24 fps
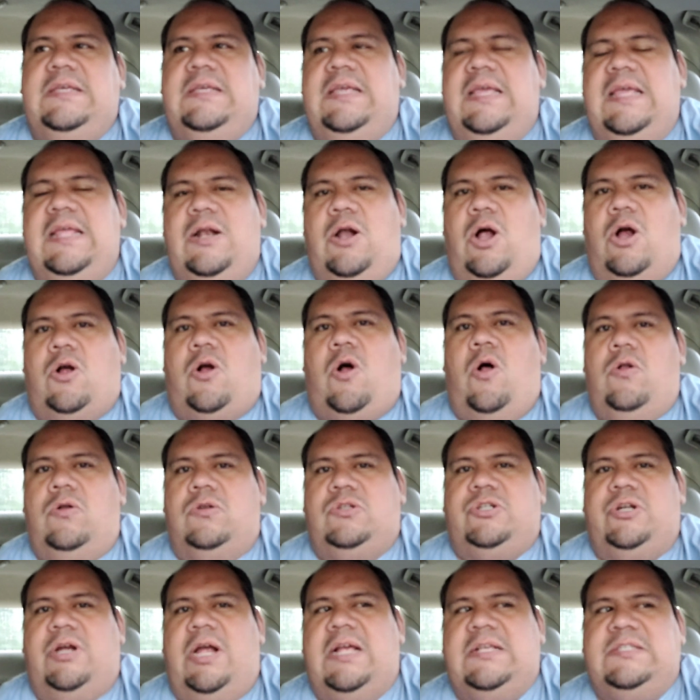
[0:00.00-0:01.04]
in our
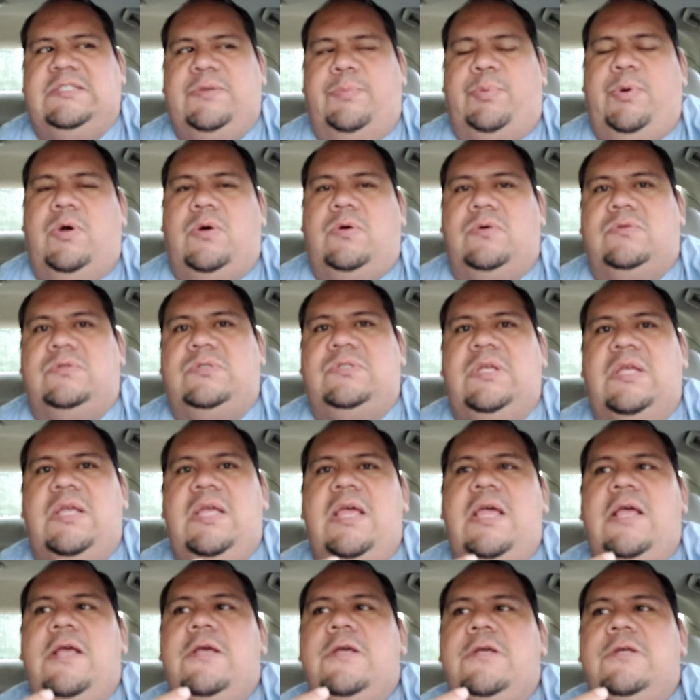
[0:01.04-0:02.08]
culture, I suppose.
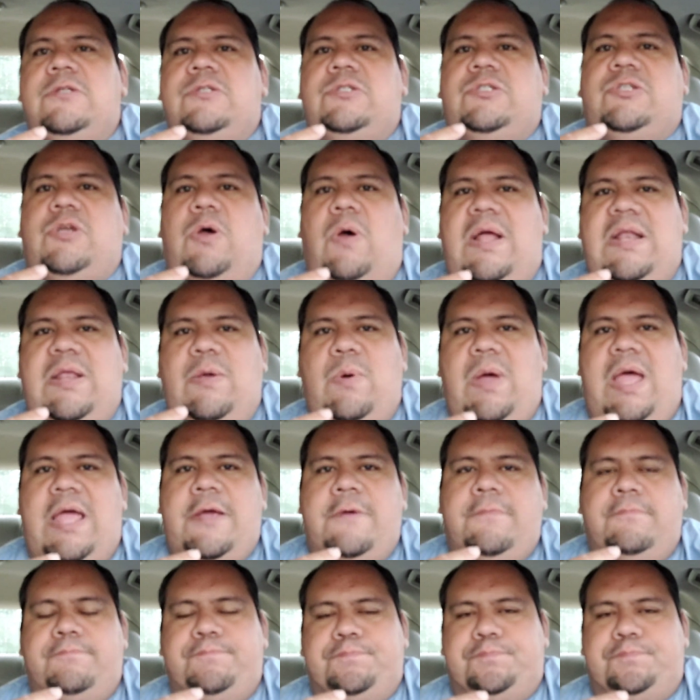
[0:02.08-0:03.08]
So anyway,